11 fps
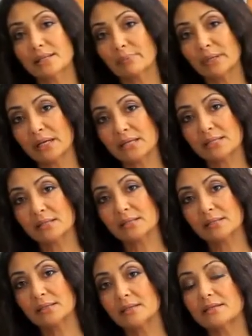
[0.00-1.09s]
the pasta
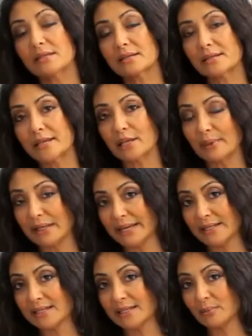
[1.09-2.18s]
is going to take about
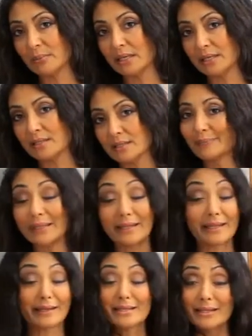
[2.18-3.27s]
8 to 10 minutes. And
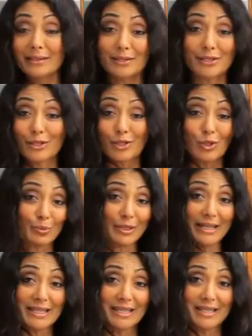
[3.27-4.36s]
like I said, this is a super
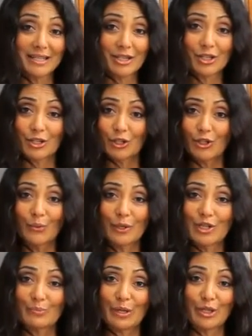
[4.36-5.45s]
easy dish, so you don't want
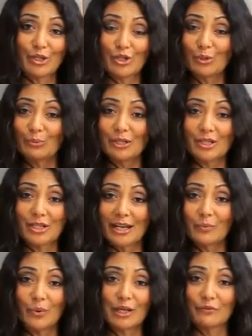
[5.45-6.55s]
to spend too much
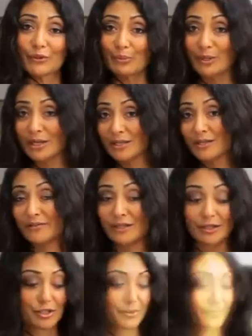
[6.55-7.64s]
time waiting for the pasta to finish.